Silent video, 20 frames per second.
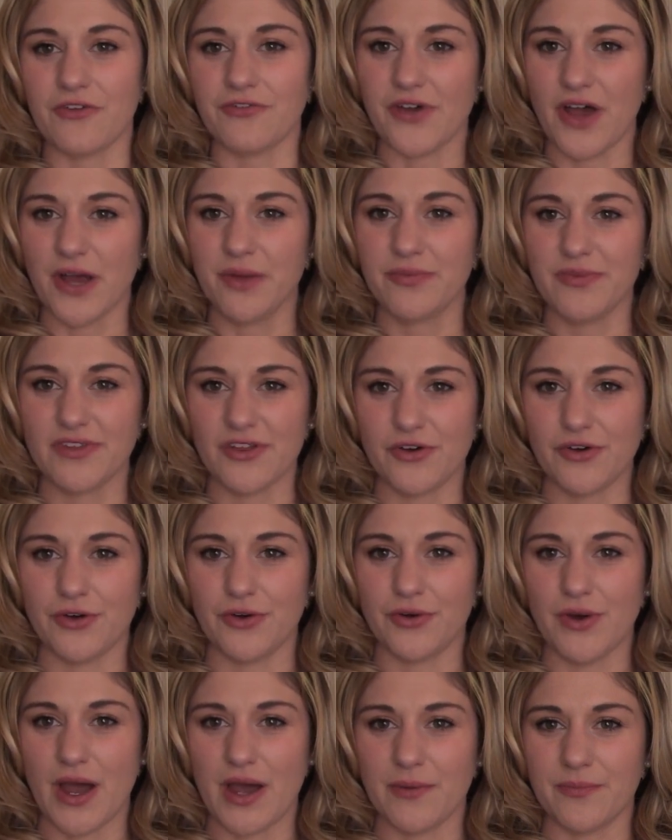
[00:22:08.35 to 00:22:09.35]
up.
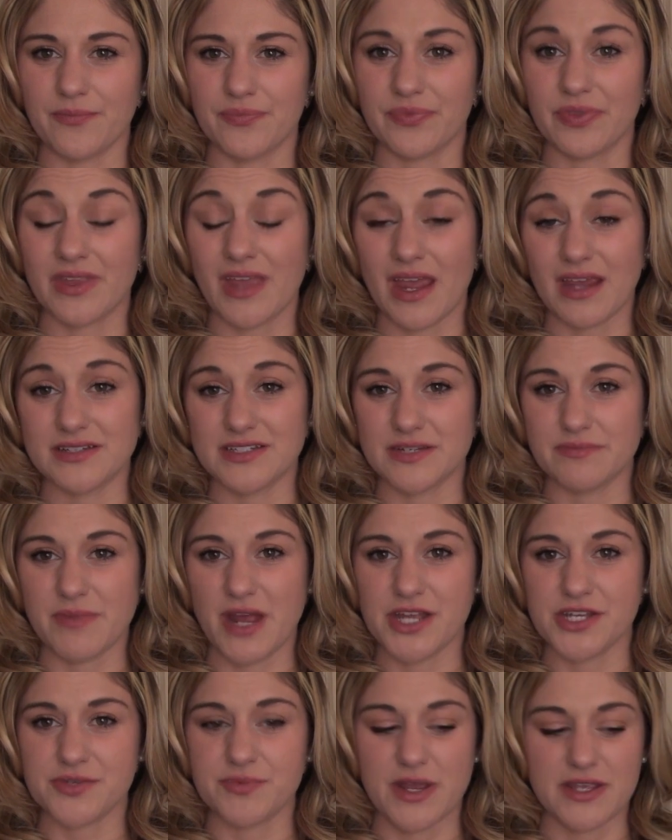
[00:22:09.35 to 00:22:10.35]
So I did
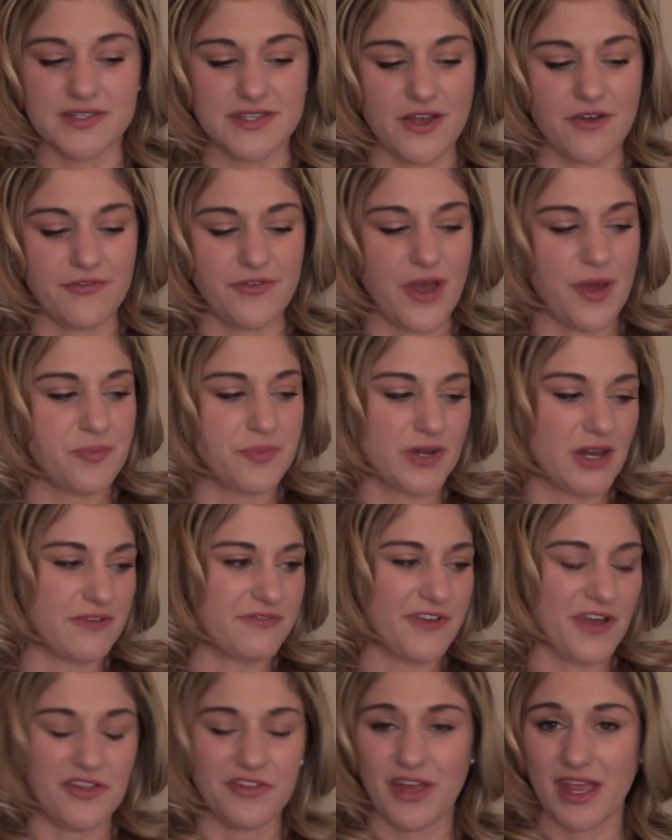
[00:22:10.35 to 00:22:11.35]
match myself up, and I
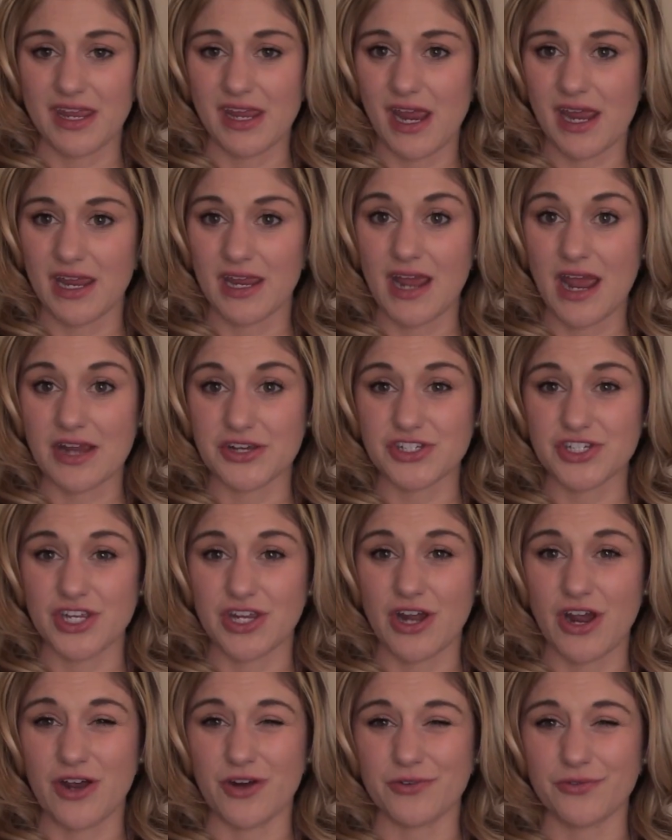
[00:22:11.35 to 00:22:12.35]
felt like I actually
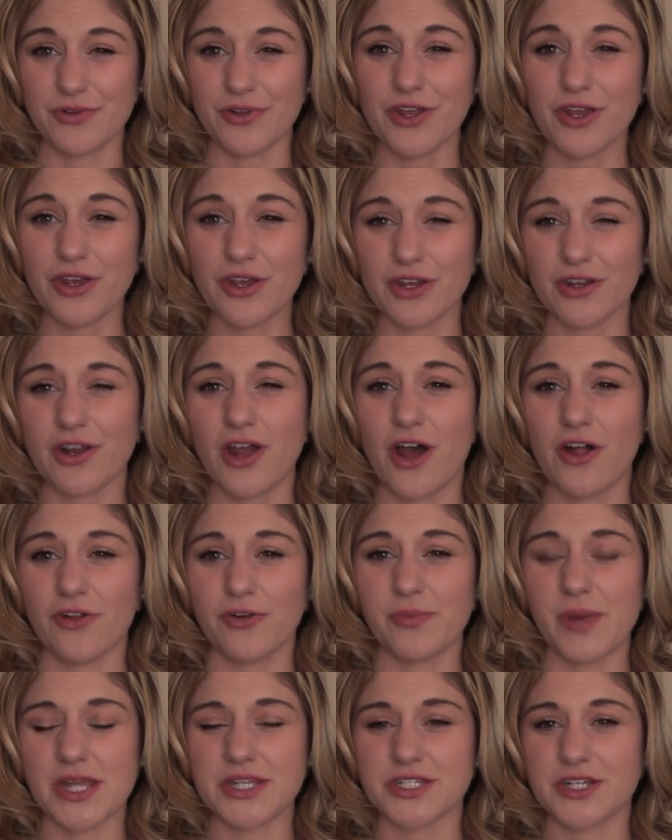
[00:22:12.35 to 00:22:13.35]
got a really good color
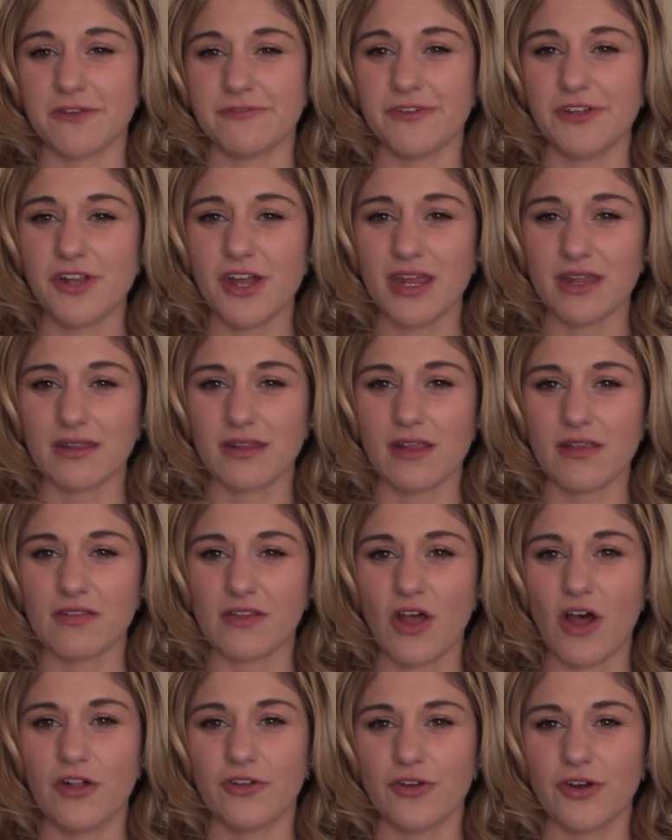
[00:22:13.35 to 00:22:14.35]
match. I feel like this
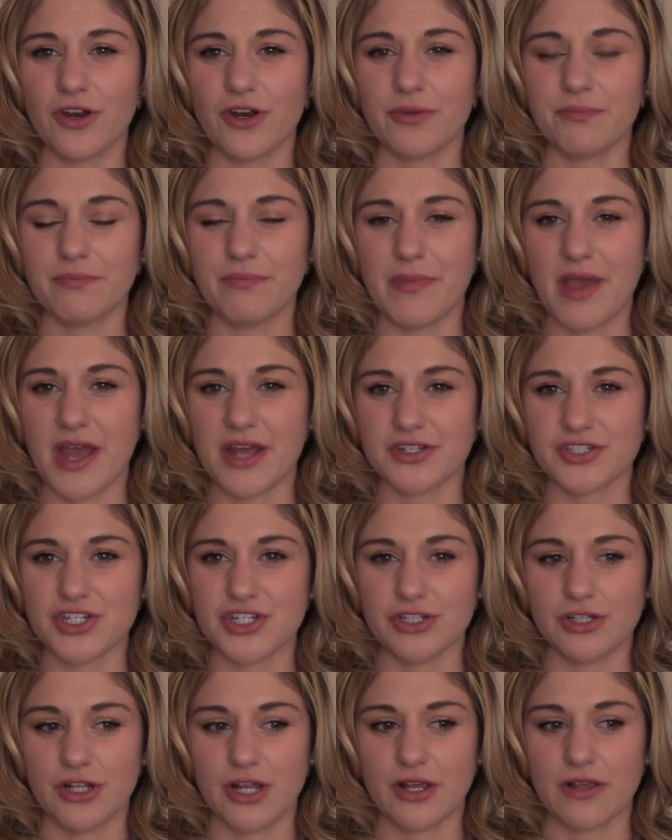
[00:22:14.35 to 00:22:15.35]
color
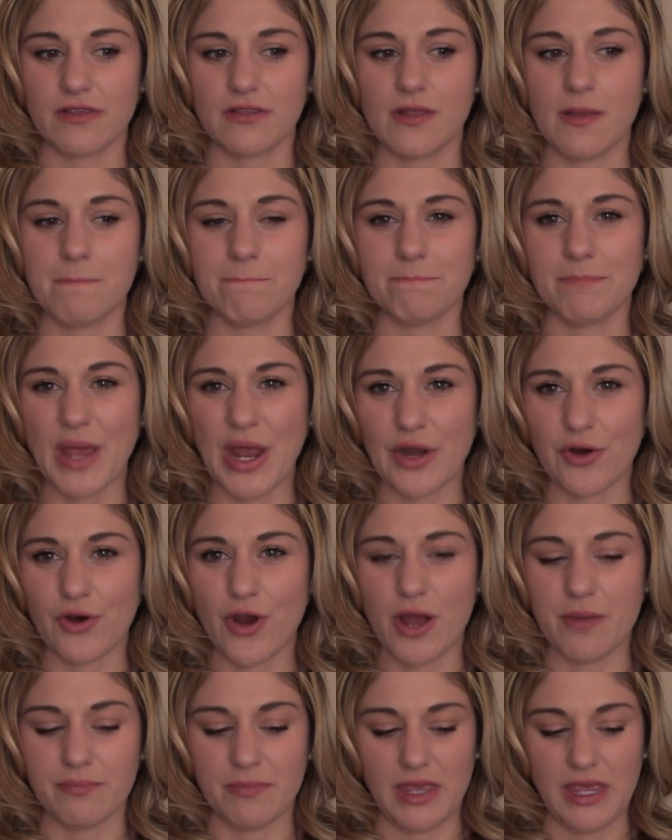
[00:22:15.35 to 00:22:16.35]
match looks better
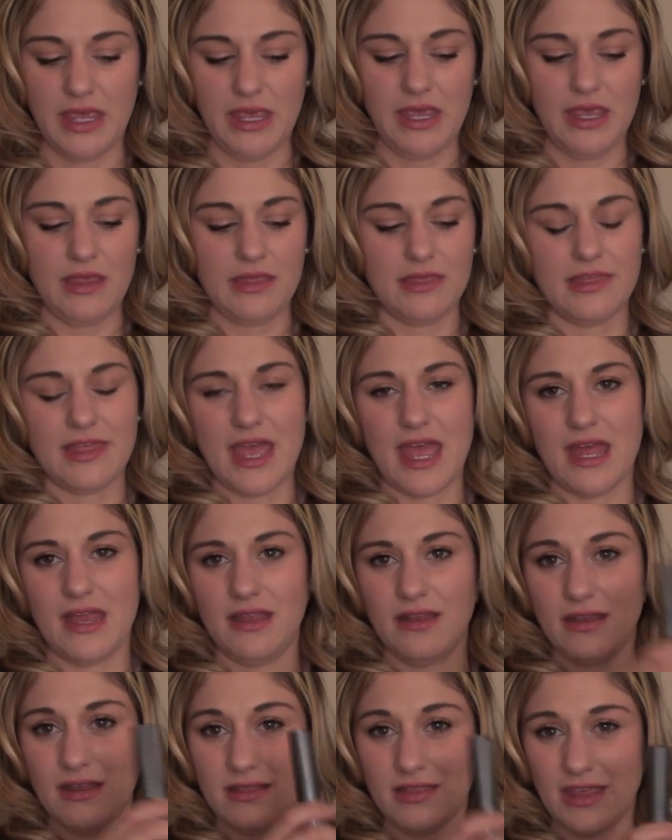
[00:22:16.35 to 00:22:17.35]
on me
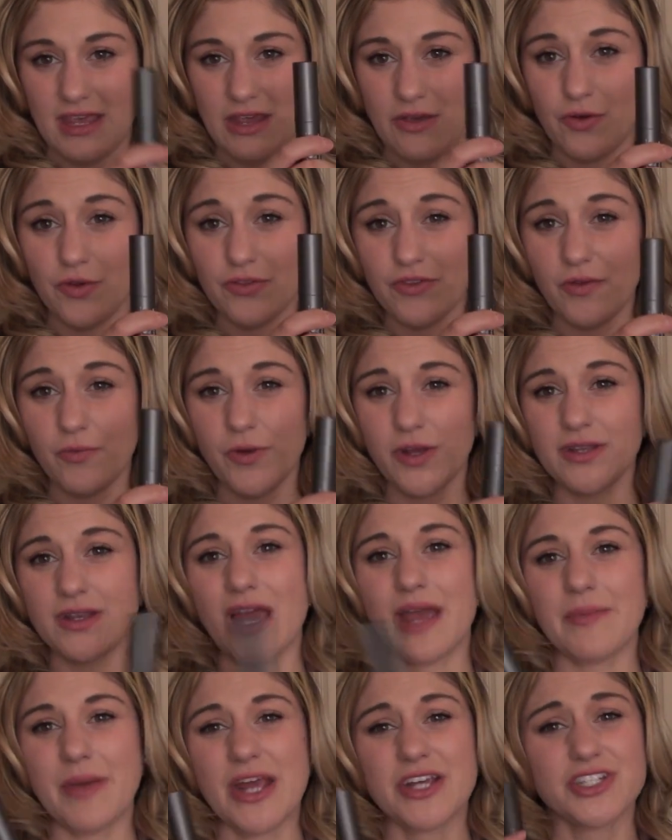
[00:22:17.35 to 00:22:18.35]
than the Ulta one.
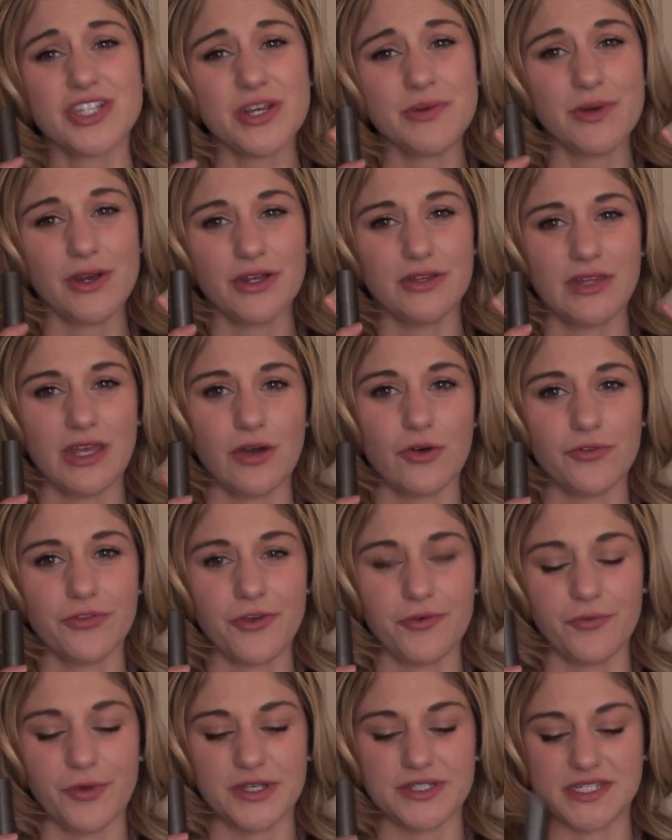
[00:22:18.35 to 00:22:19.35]
I'm actually wearing the
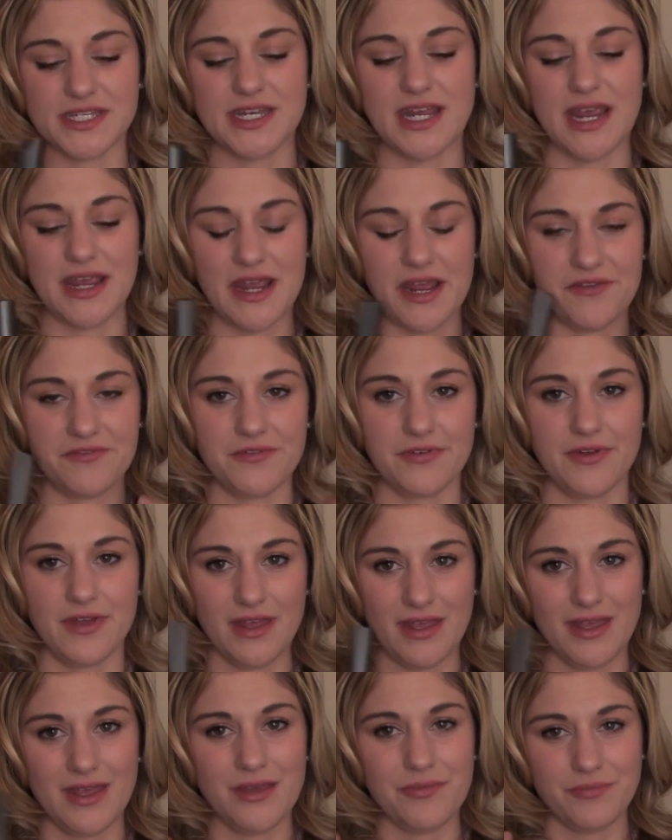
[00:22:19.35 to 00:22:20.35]
Ulta one today. I've
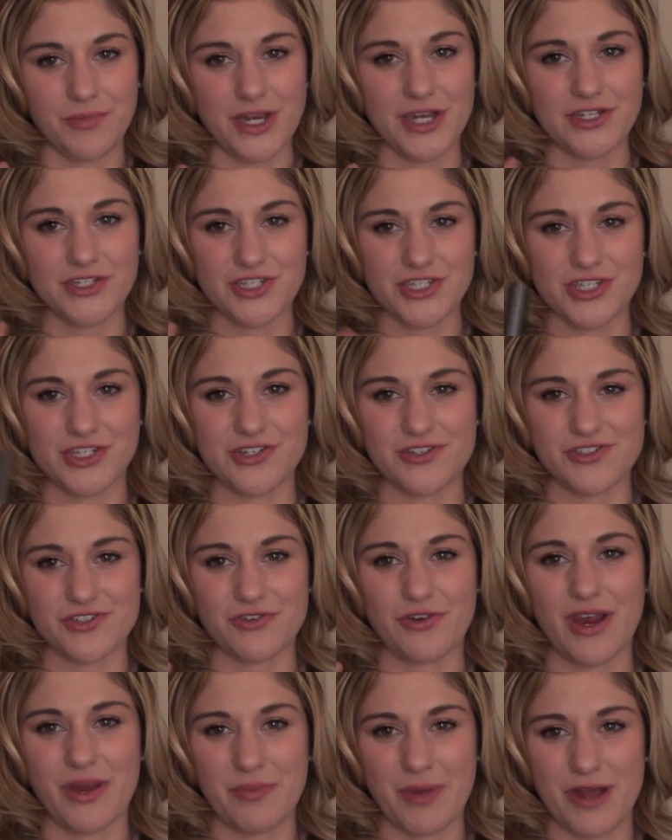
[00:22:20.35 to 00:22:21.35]
managed to
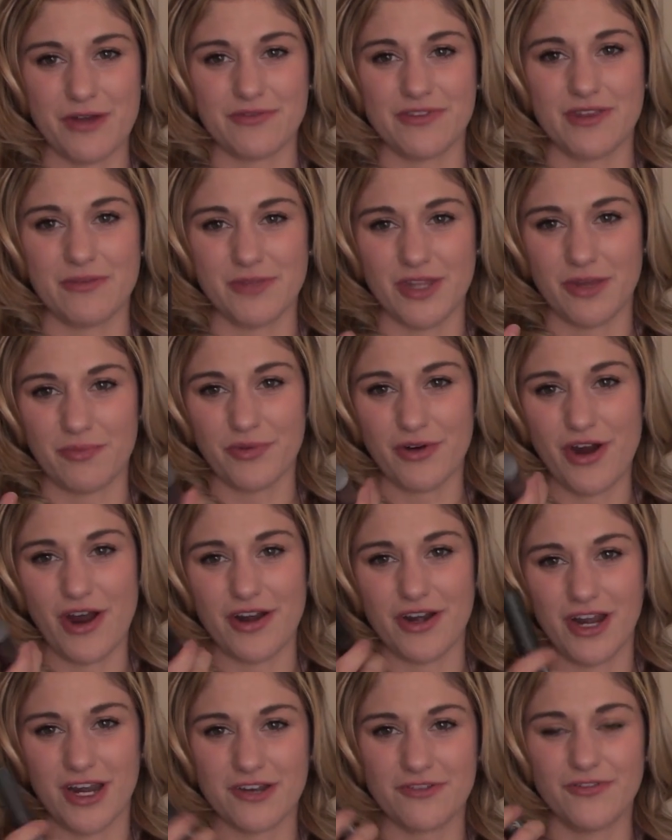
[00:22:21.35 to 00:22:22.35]
scrape out some of the
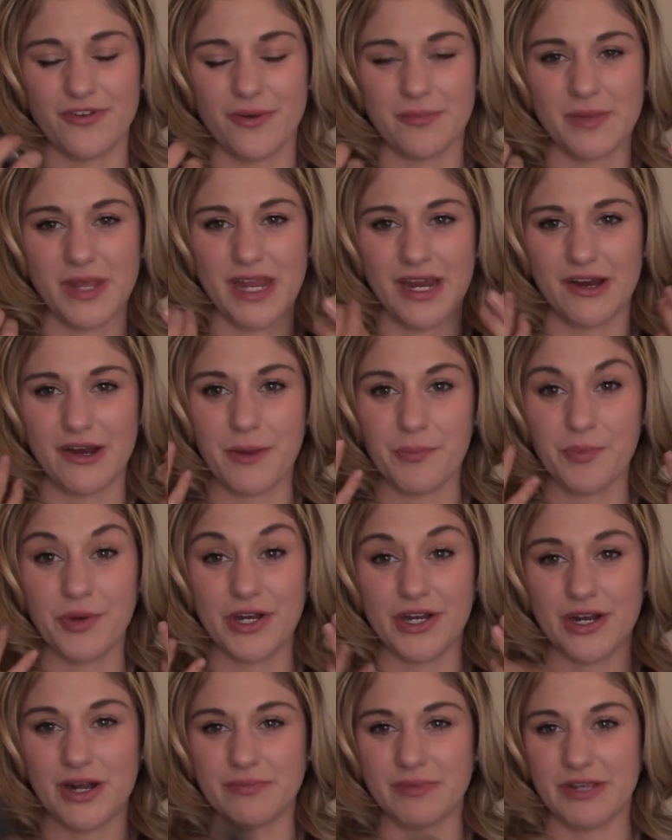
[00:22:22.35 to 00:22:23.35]
product from here and put
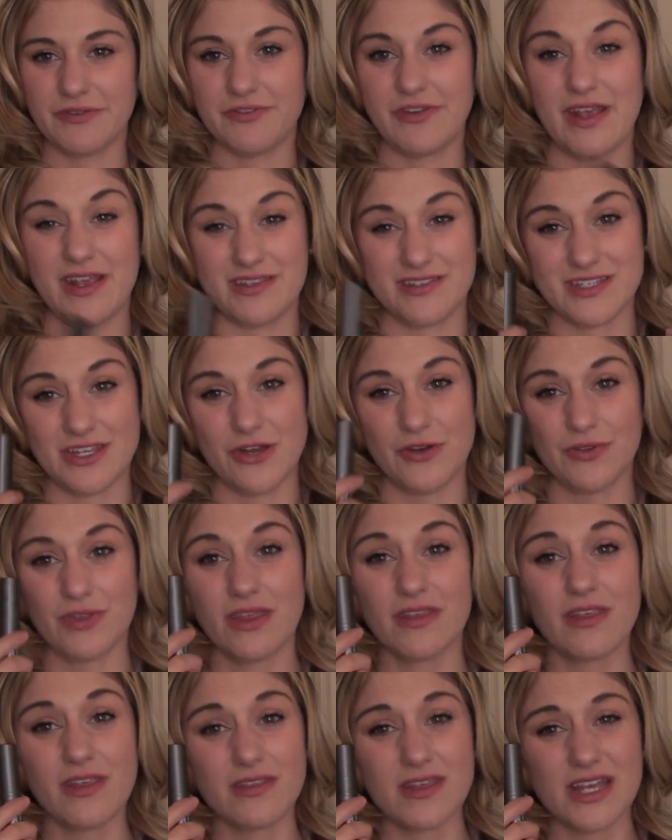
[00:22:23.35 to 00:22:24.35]
it on my face. So
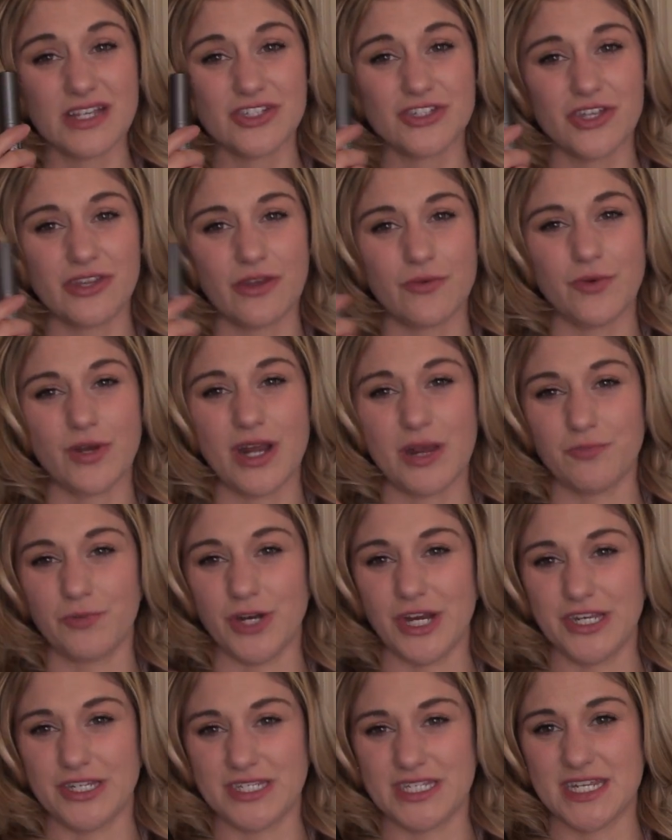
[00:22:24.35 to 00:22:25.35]
this is actually the one I'm
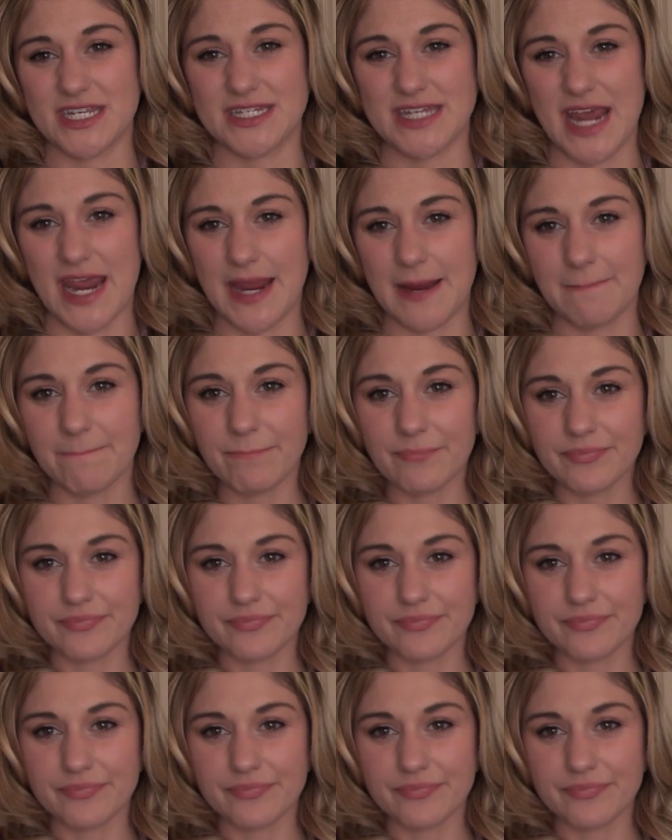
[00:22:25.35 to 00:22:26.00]
wearing today.